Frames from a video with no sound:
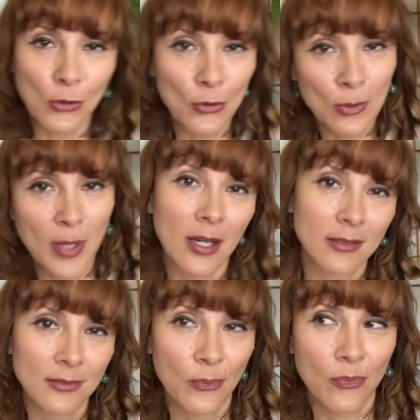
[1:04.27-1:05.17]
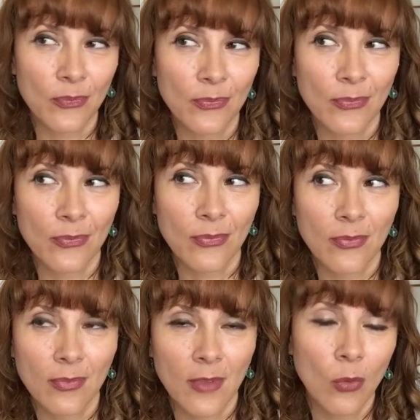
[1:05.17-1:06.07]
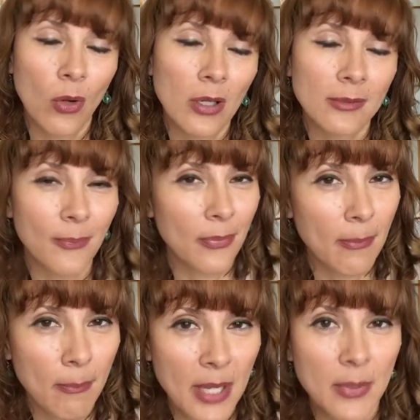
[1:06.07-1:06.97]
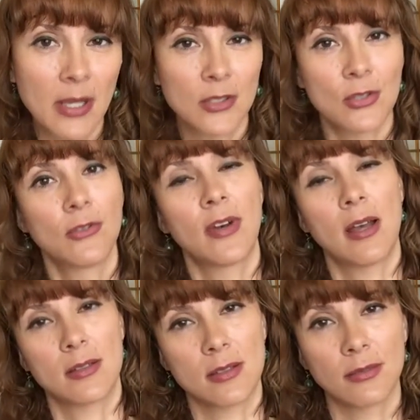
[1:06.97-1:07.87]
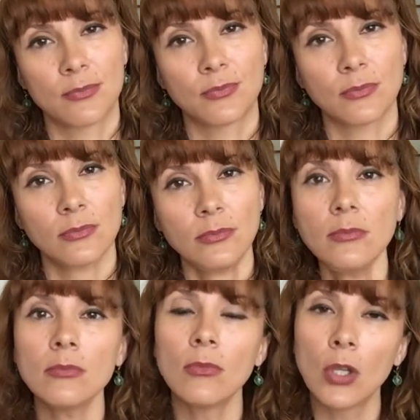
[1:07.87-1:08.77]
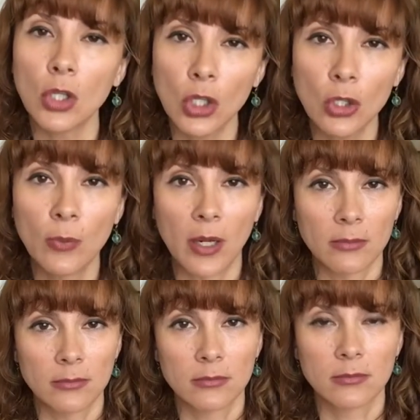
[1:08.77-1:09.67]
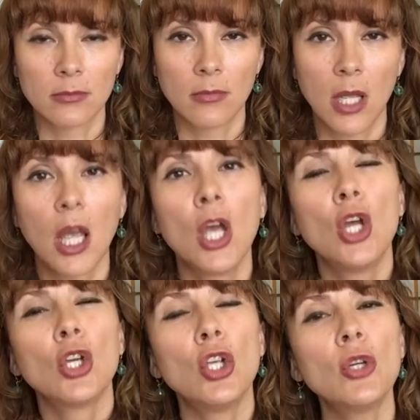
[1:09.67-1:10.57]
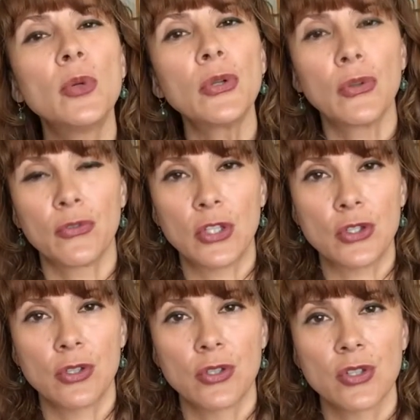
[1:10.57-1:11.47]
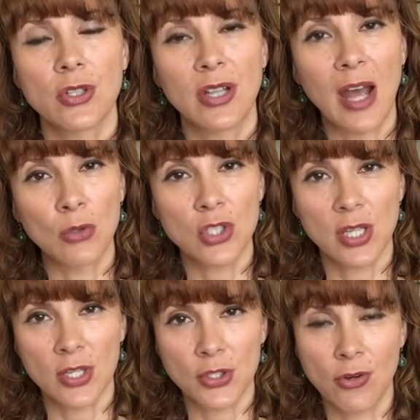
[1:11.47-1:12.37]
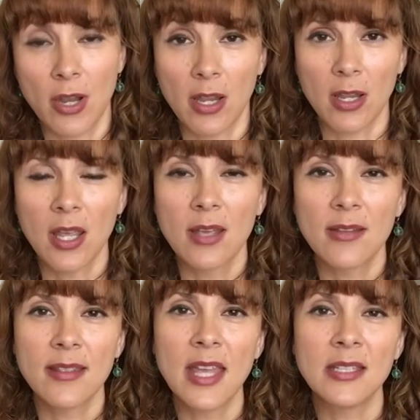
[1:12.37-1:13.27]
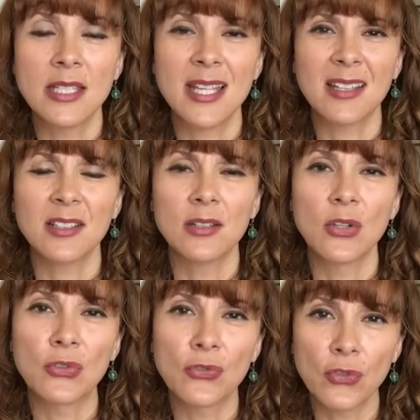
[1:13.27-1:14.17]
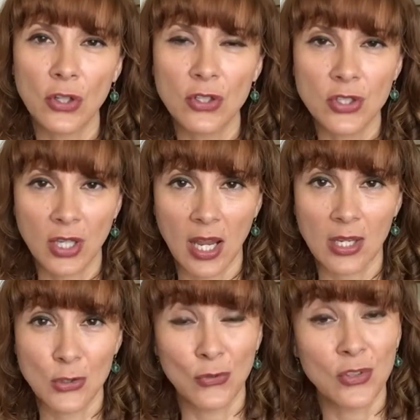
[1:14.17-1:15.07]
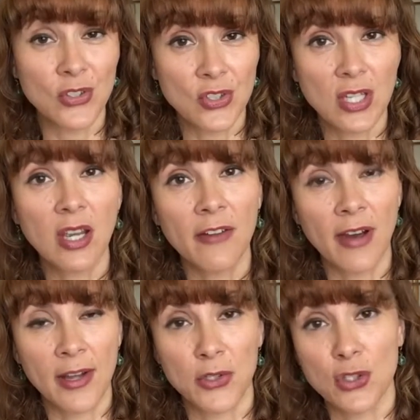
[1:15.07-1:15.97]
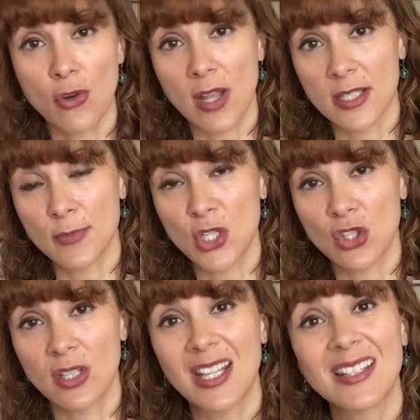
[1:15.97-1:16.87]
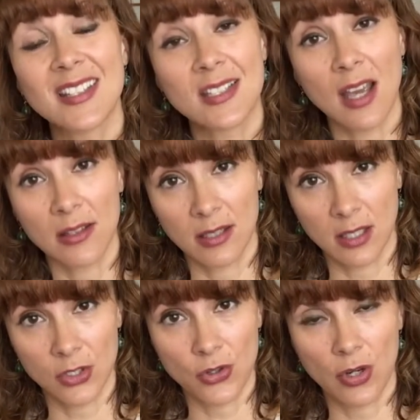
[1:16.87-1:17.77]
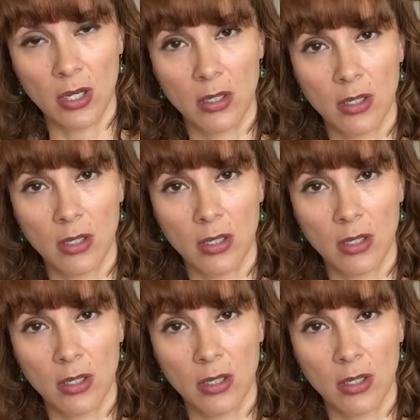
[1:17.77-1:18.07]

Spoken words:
Cuba. Well, maybe not so fast. Cuba. Cuban officials announced yesterday that they detected the first case of the Zika virus transmission inside the country.